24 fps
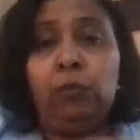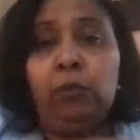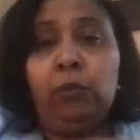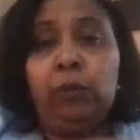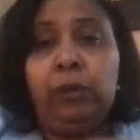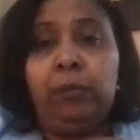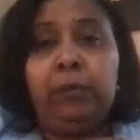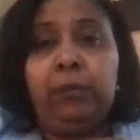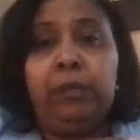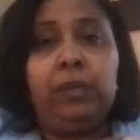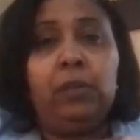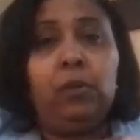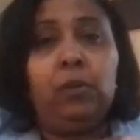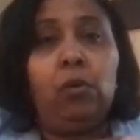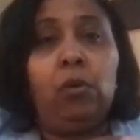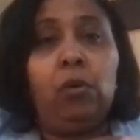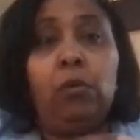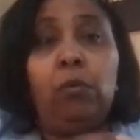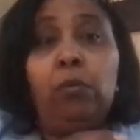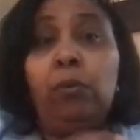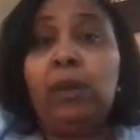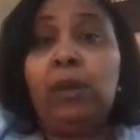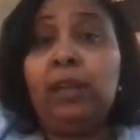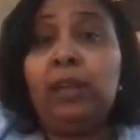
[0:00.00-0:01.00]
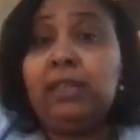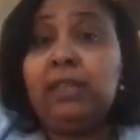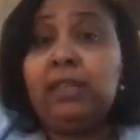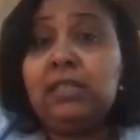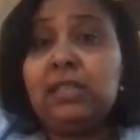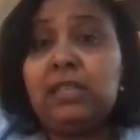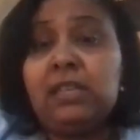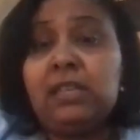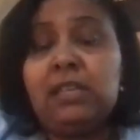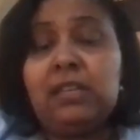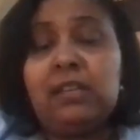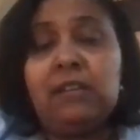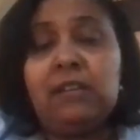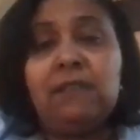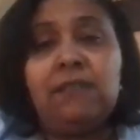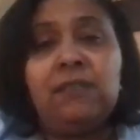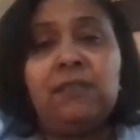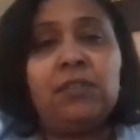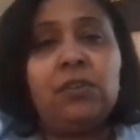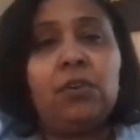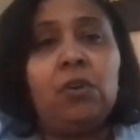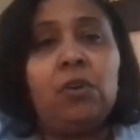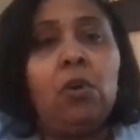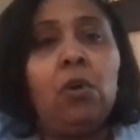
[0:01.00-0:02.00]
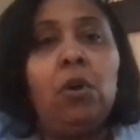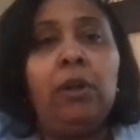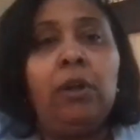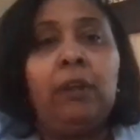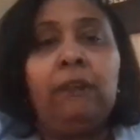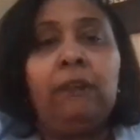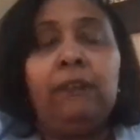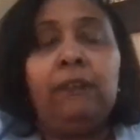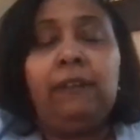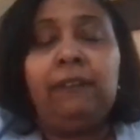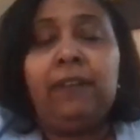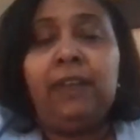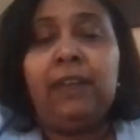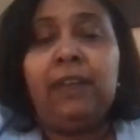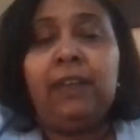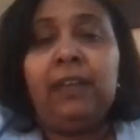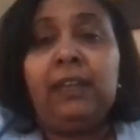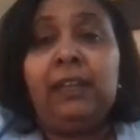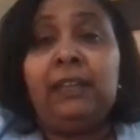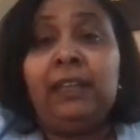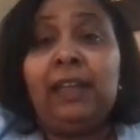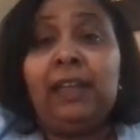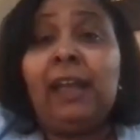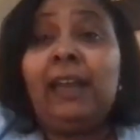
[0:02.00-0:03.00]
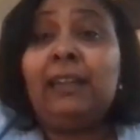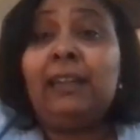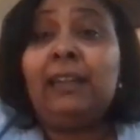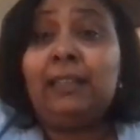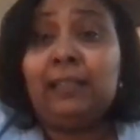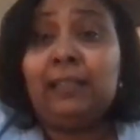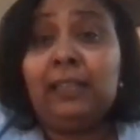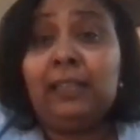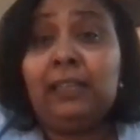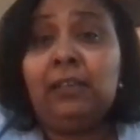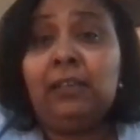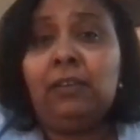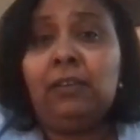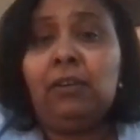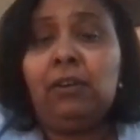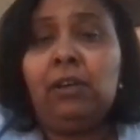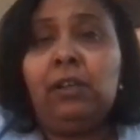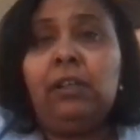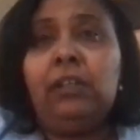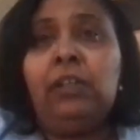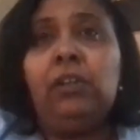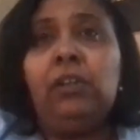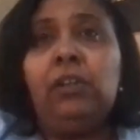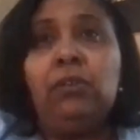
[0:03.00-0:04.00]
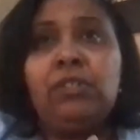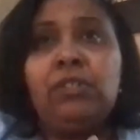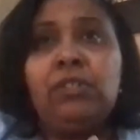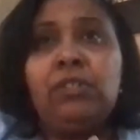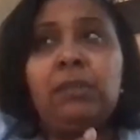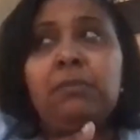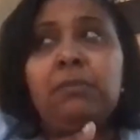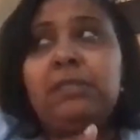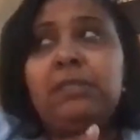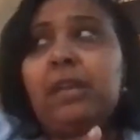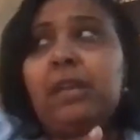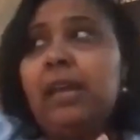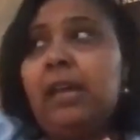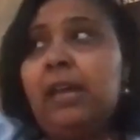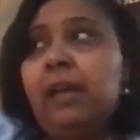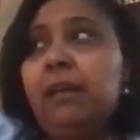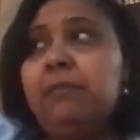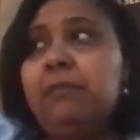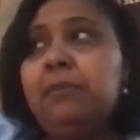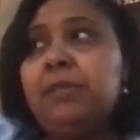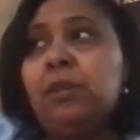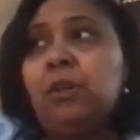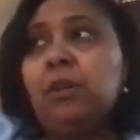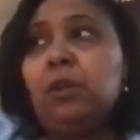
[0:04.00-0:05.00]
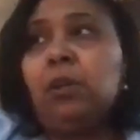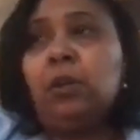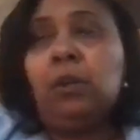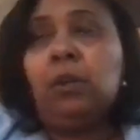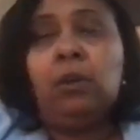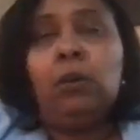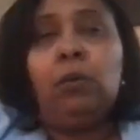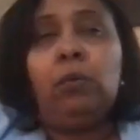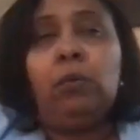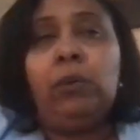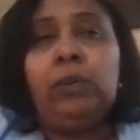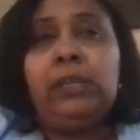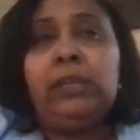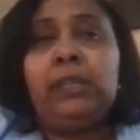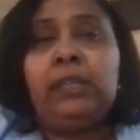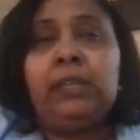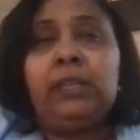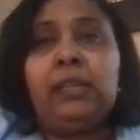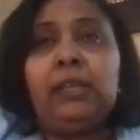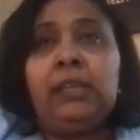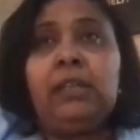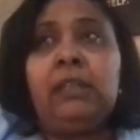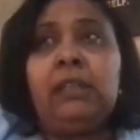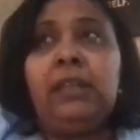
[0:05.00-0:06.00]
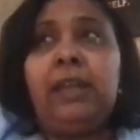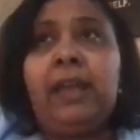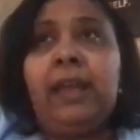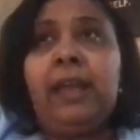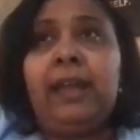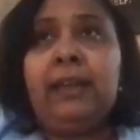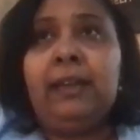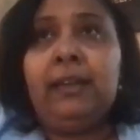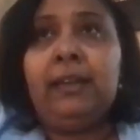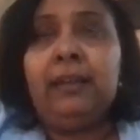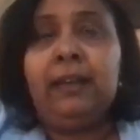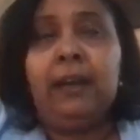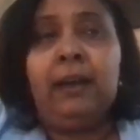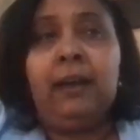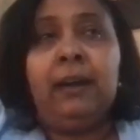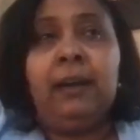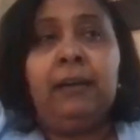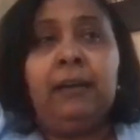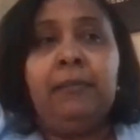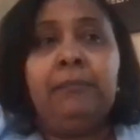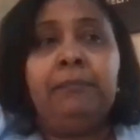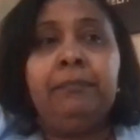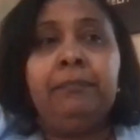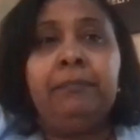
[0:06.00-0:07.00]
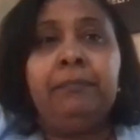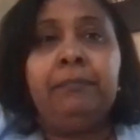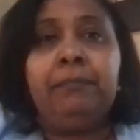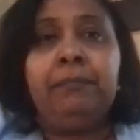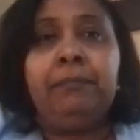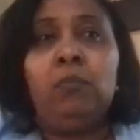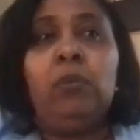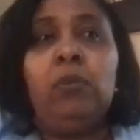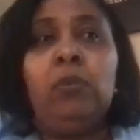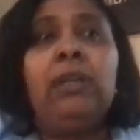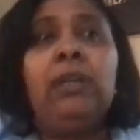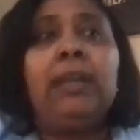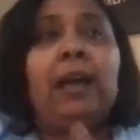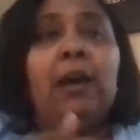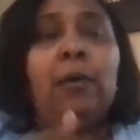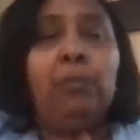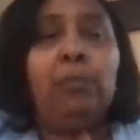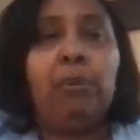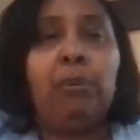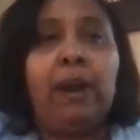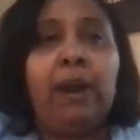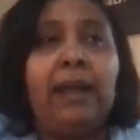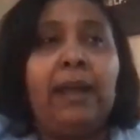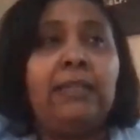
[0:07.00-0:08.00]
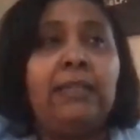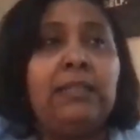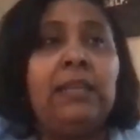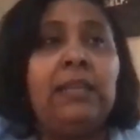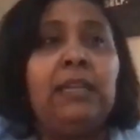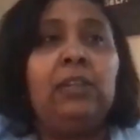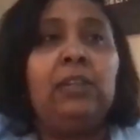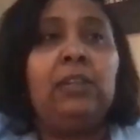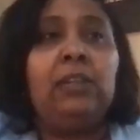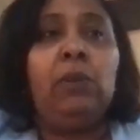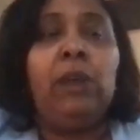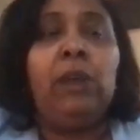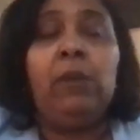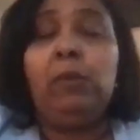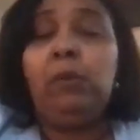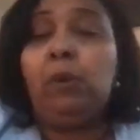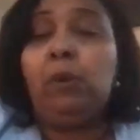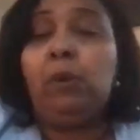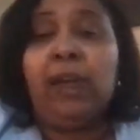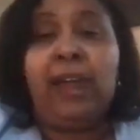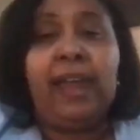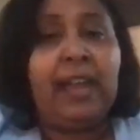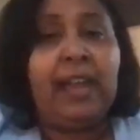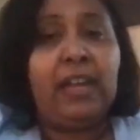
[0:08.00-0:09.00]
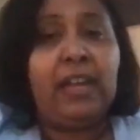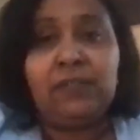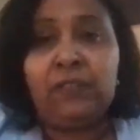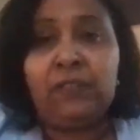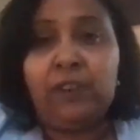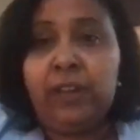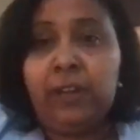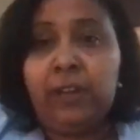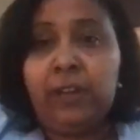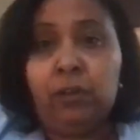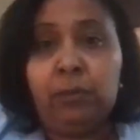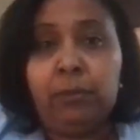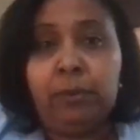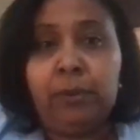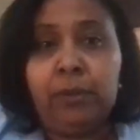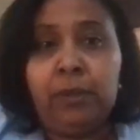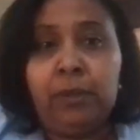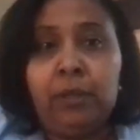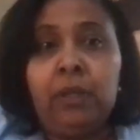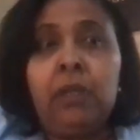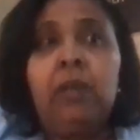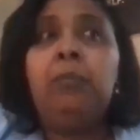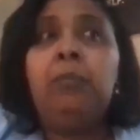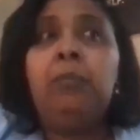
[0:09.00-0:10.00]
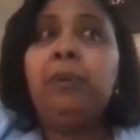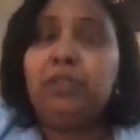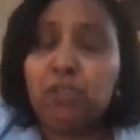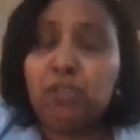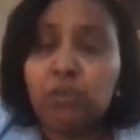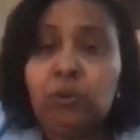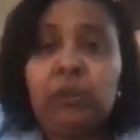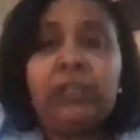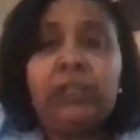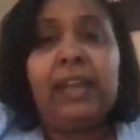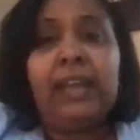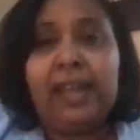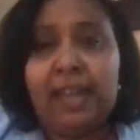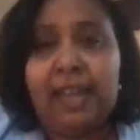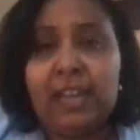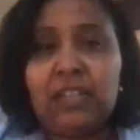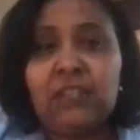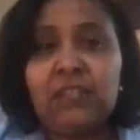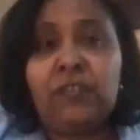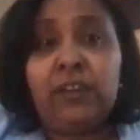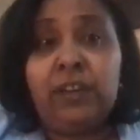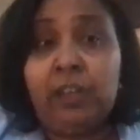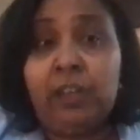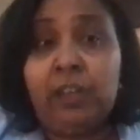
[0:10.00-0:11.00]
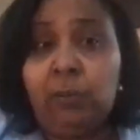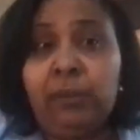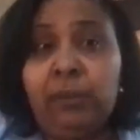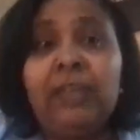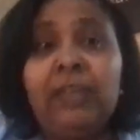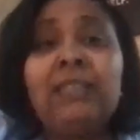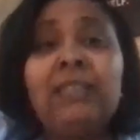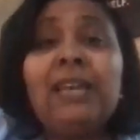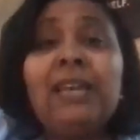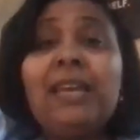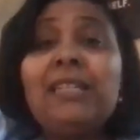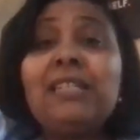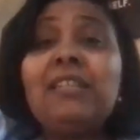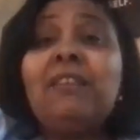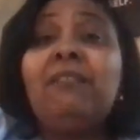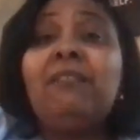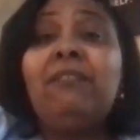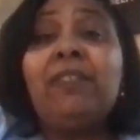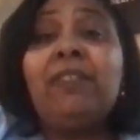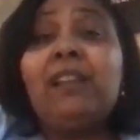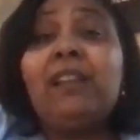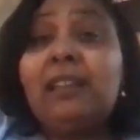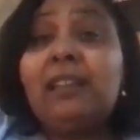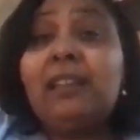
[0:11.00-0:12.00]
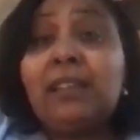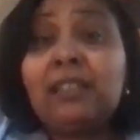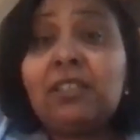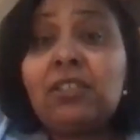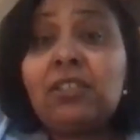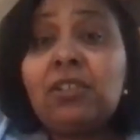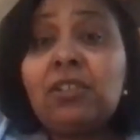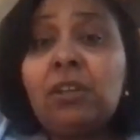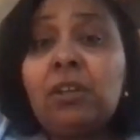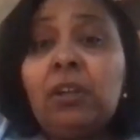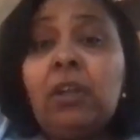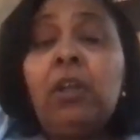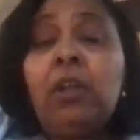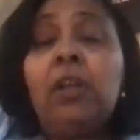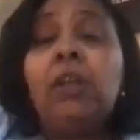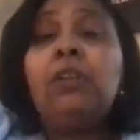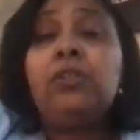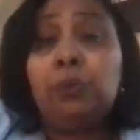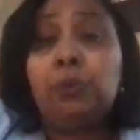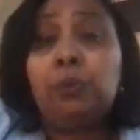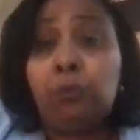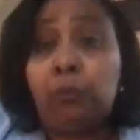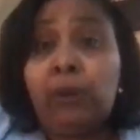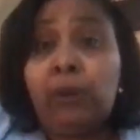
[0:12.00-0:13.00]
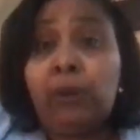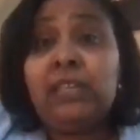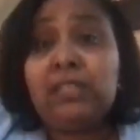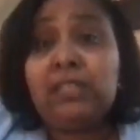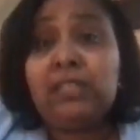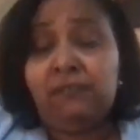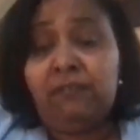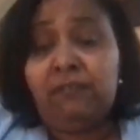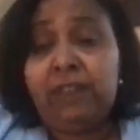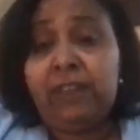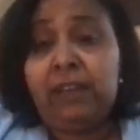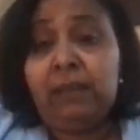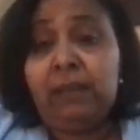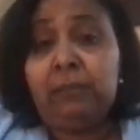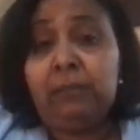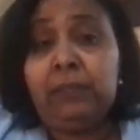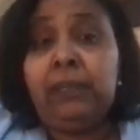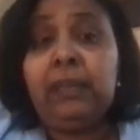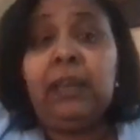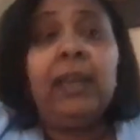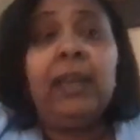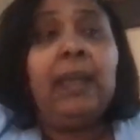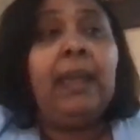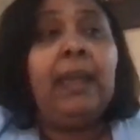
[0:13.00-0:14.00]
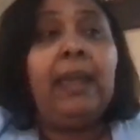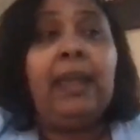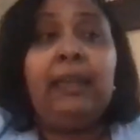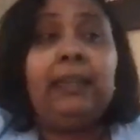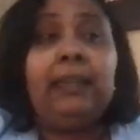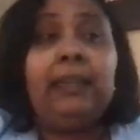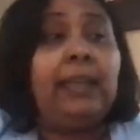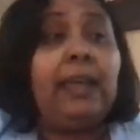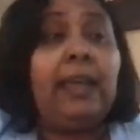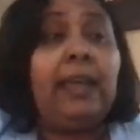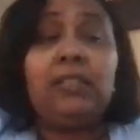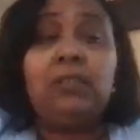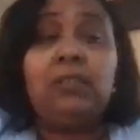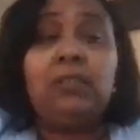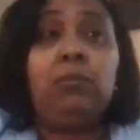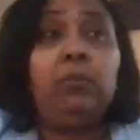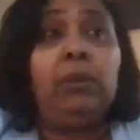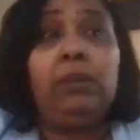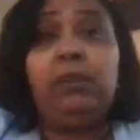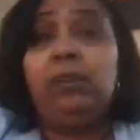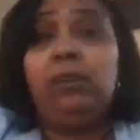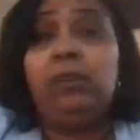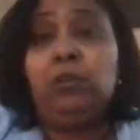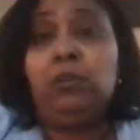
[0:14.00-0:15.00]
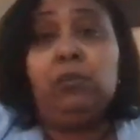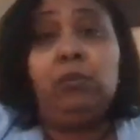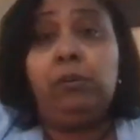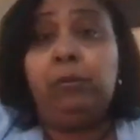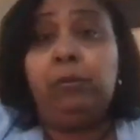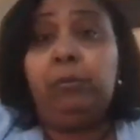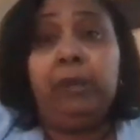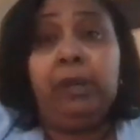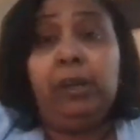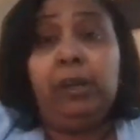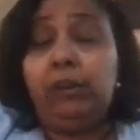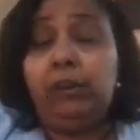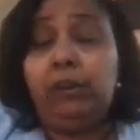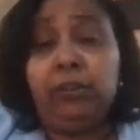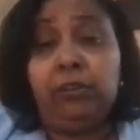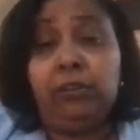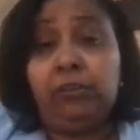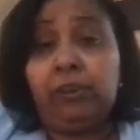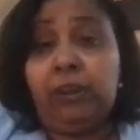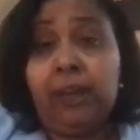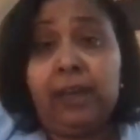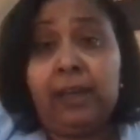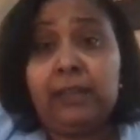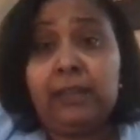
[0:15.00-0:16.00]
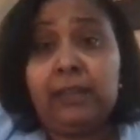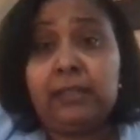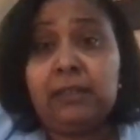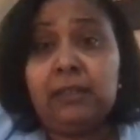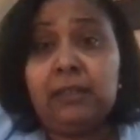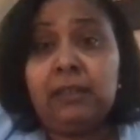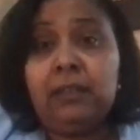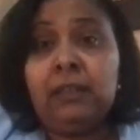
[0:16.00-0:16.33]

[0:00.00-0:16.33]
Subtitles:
women or relatives that they can kind of lean on. You know, sometimes we think that we allow pride to get in the way, and we won't ask for help, but you can ask for help. It takes a village to raise a family, and that's whether you are married or not.